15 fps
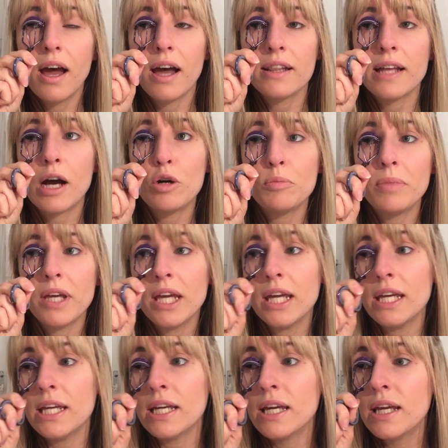and that'll
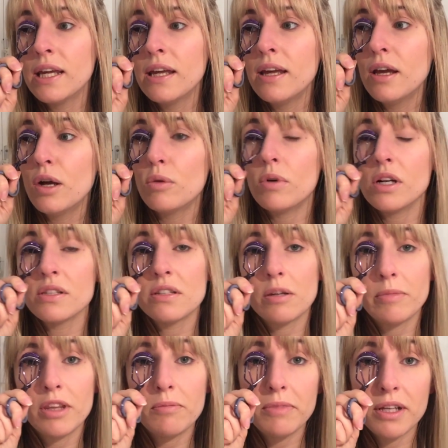be whilst
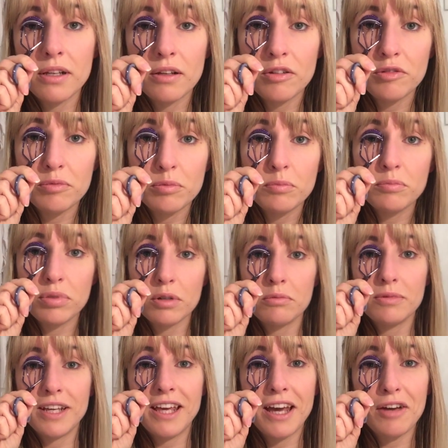I'm in the middle of
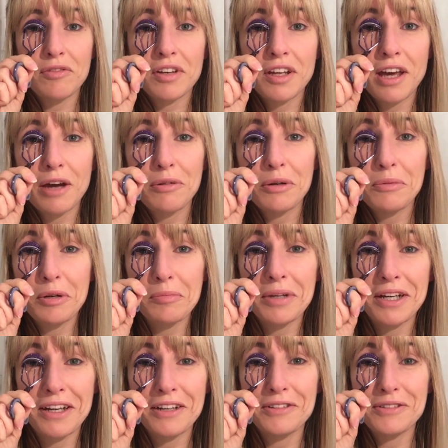probably having a go at one of
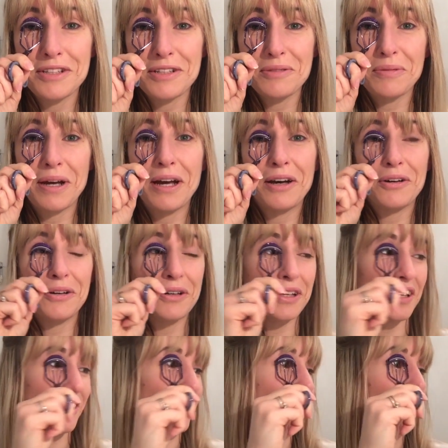my girls as well.
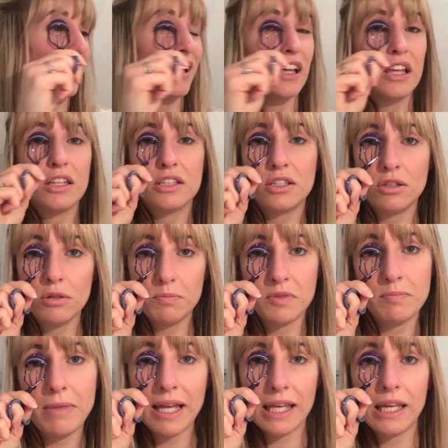Stop
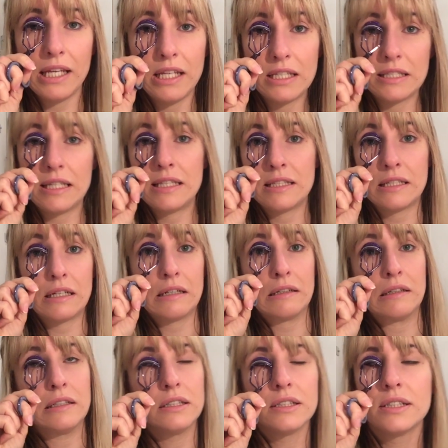smacking your sister,
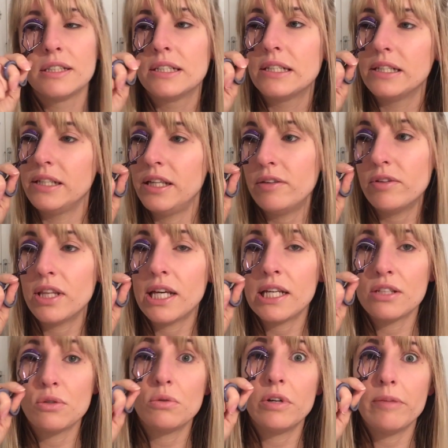give her
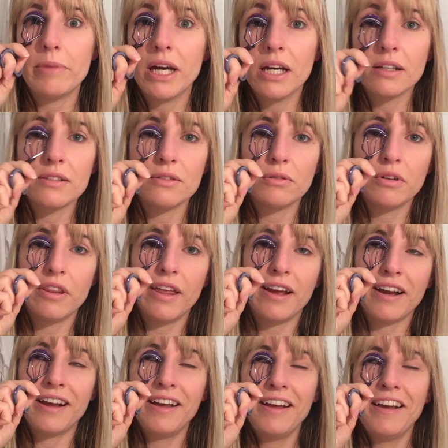that toy back, sort of
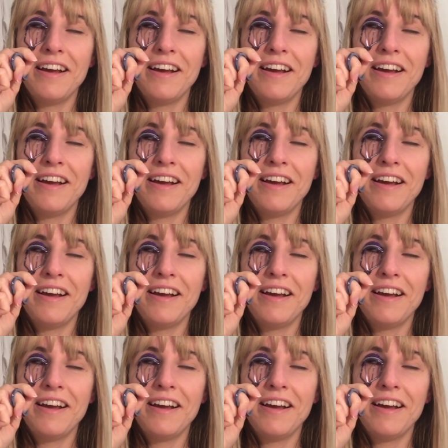thing.